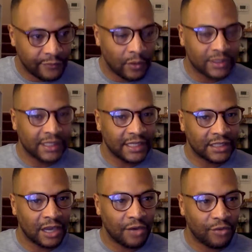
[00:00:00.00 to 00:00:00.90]
folks in this
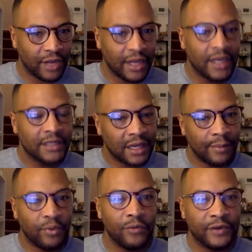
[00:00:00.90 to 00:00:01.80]
country to
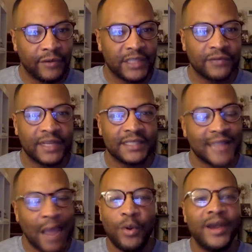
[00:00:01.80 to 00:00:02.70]
improve the race
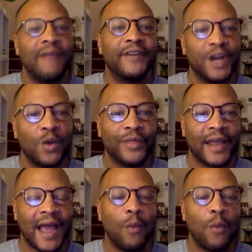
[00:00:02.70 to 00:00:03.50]
relations. I would never know that.